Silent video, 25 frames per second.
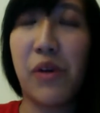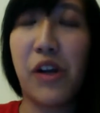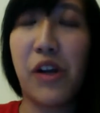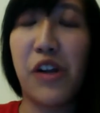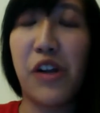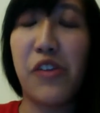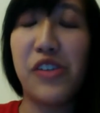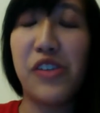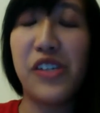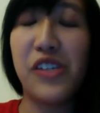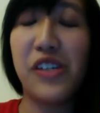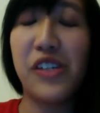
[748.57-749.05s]

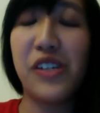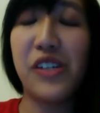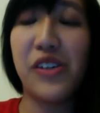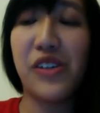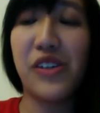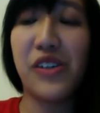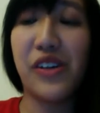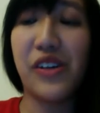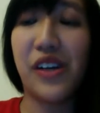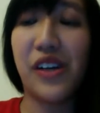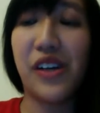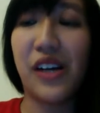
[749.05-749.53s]
And
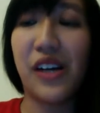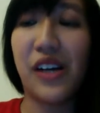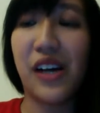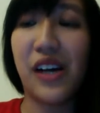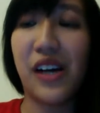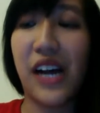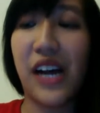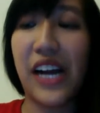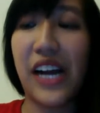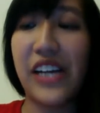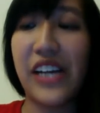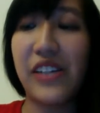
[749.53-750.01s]

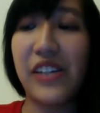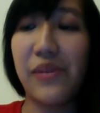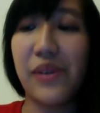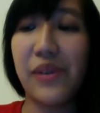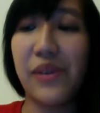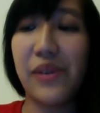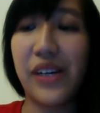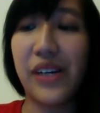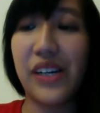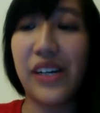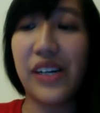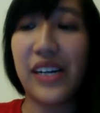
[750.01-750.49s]
throughout the
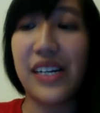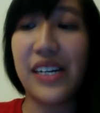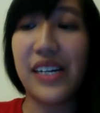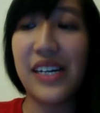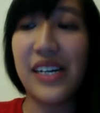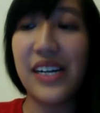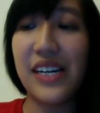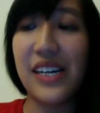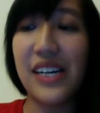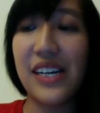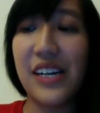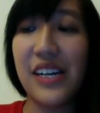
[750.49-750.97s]
story, she
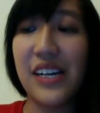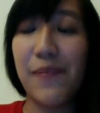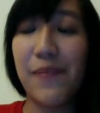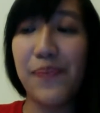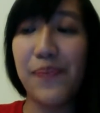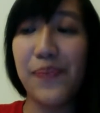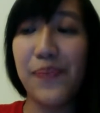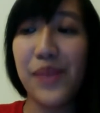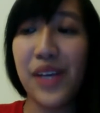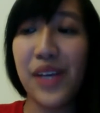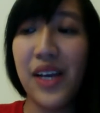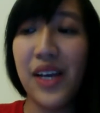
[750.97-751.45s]
goes to
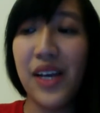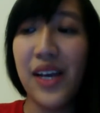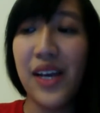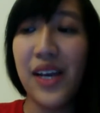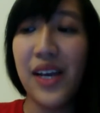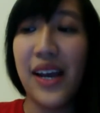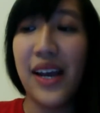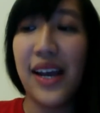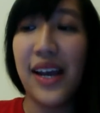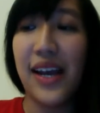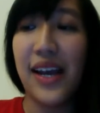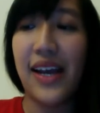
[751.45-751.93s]
her friend
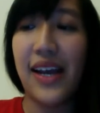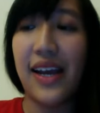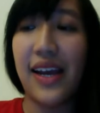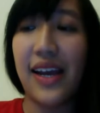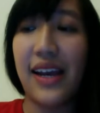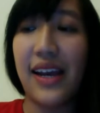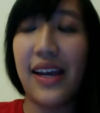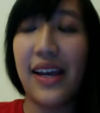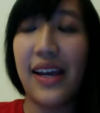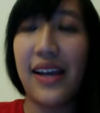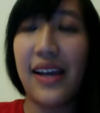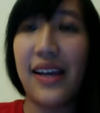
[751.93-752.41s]
Rachel
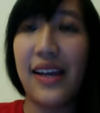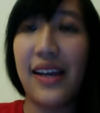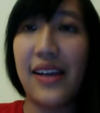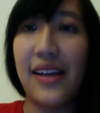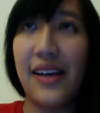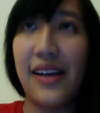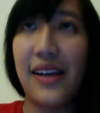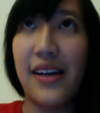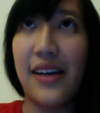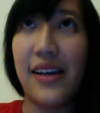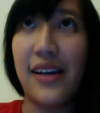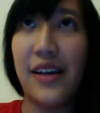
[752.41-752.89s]
for
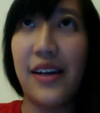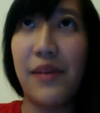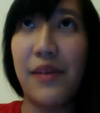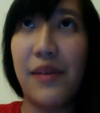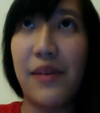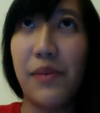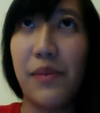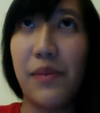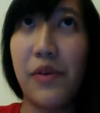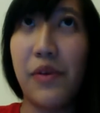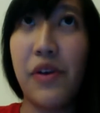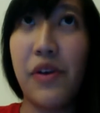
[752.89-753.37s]
advice
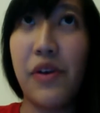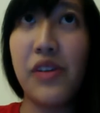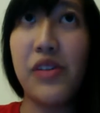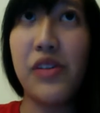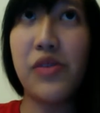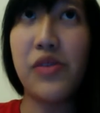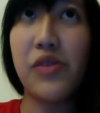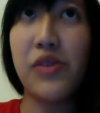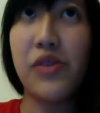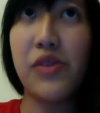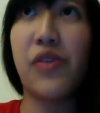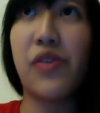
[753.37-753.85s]
and to
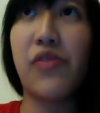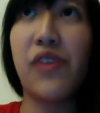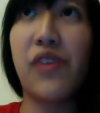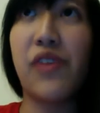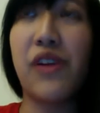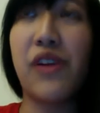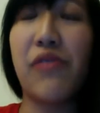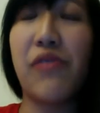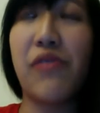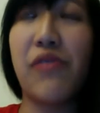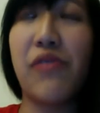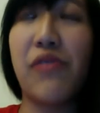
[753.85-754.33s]
talk
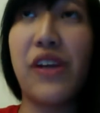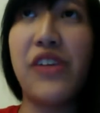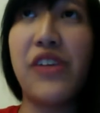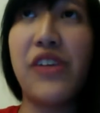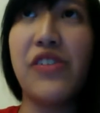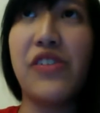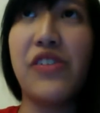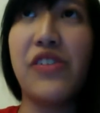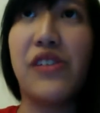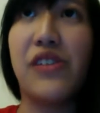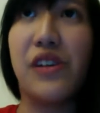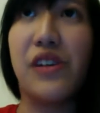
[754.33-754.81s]
about
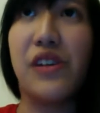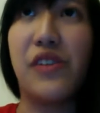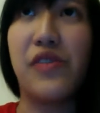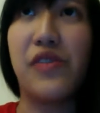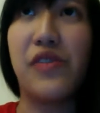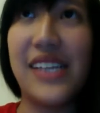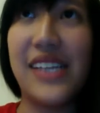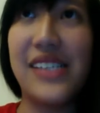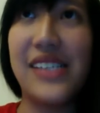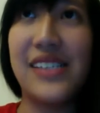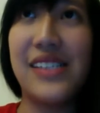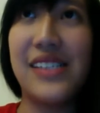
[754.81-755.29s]

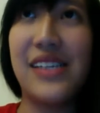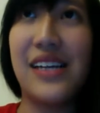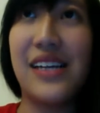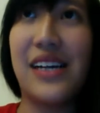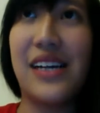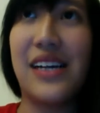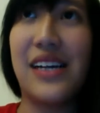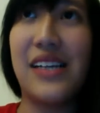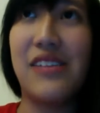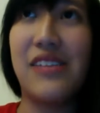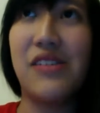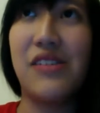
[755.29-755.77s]

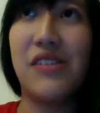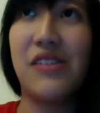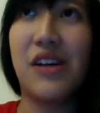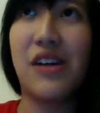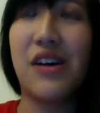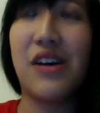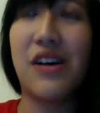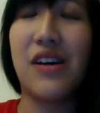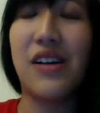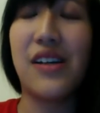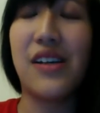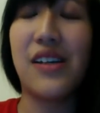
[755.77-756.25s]
her
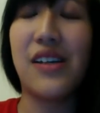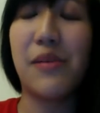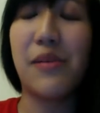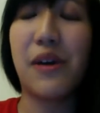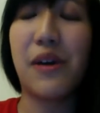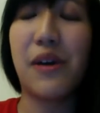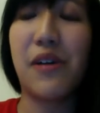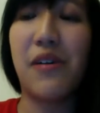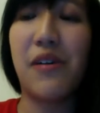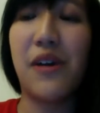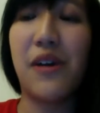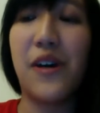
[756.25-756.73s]
family and stuff
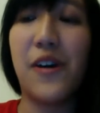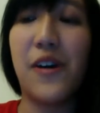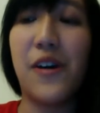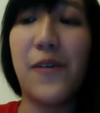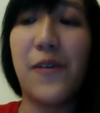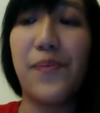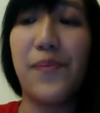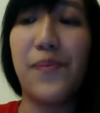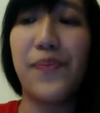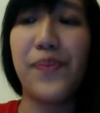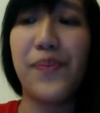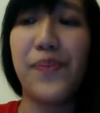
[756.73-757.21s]
like that. And
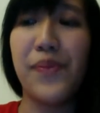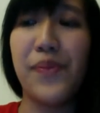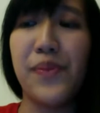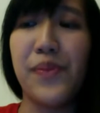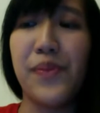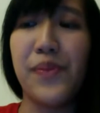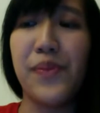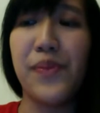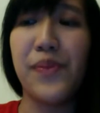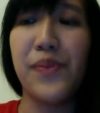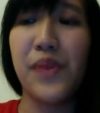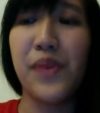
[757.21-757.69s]
Rachel
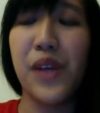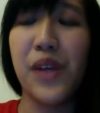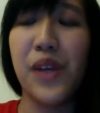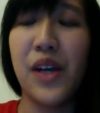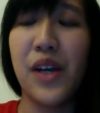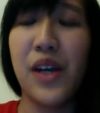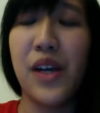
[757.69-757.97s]
is half